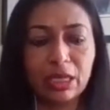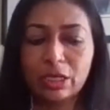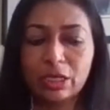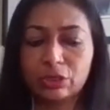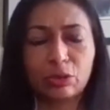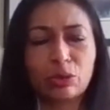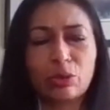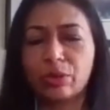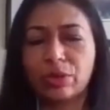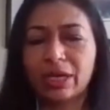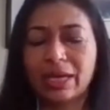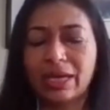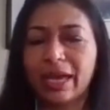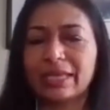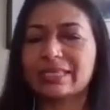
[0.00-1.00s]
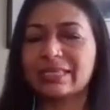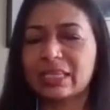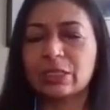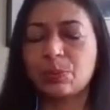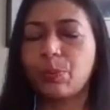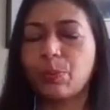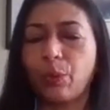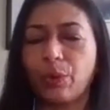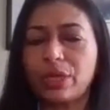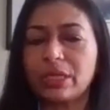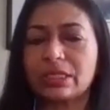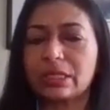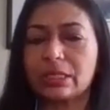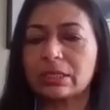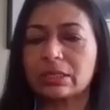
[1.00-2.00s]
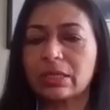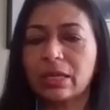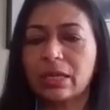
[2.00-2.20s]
So chlorine gas is poisonous.